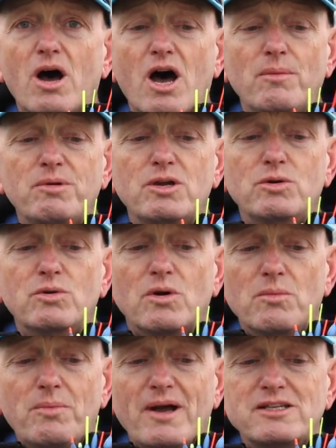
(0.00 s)
a blue
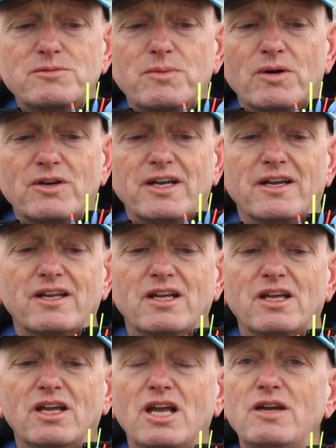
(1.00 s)
base body.
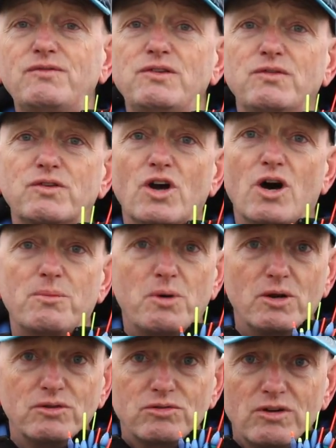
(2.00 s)
If you've got a
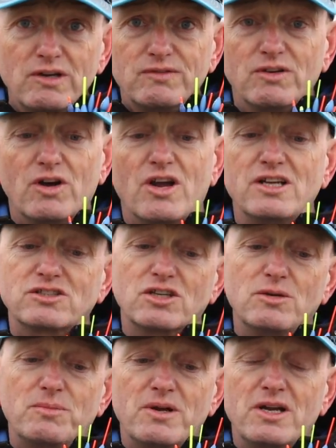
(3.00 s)
0.3 float, it's
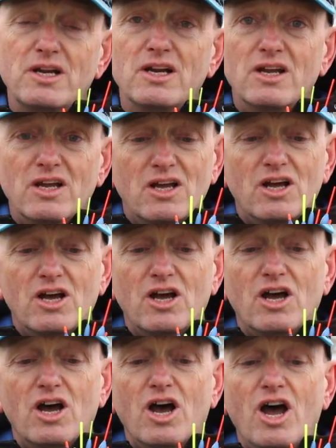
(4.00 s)
going to be
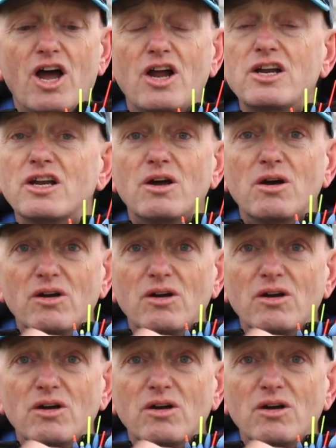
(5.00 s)
an